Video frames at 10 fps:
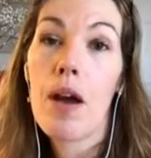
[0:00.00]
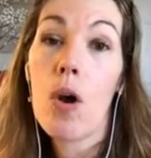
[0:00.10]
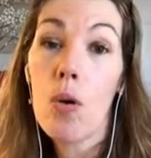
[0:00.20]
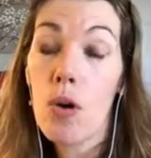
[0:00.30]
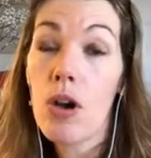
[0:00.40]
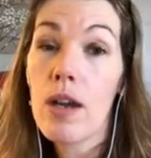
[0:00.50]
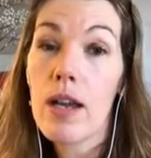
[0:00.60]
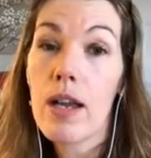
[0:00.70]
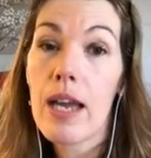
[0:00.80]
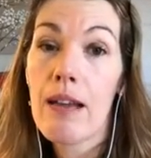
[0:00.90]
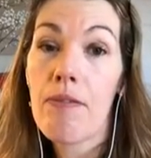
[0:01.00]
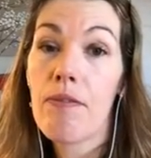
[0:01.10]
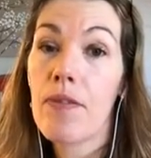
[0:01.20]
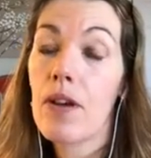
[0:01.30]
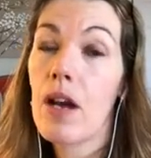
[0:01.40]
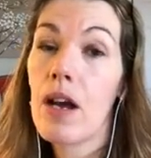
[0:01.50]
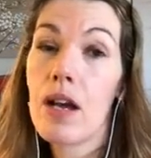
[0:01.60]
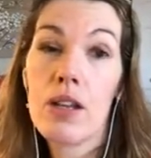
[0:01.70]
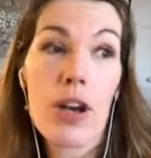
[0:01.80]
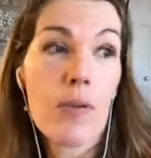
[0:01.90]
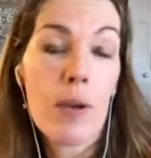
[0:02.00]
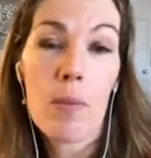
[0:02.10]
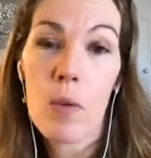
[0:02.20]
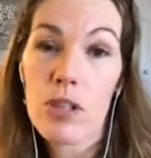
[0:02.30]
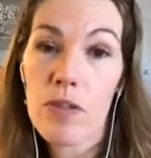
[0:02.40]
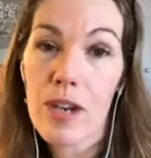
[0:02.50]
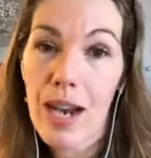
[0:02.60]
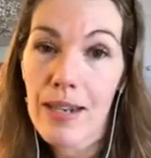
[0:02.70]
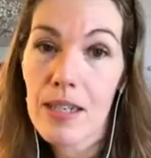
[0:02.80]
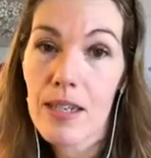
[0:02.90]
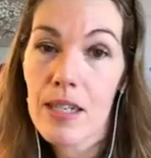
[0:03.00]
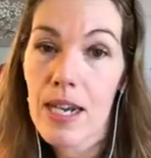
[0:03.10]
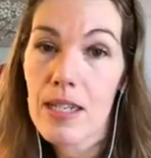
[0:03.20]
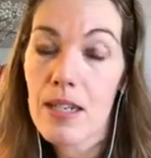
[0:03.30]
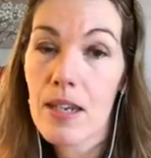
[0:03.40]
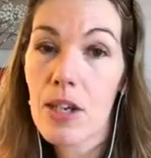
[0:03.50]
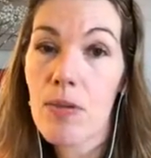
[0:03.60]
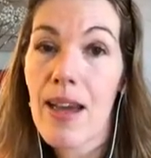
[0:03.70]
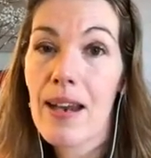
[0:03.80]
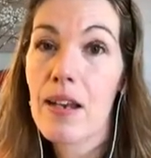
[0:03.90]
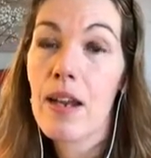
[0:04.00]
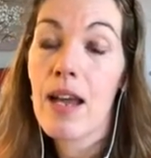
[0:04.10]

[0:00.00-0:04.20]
Or if, once you've collected the data, you then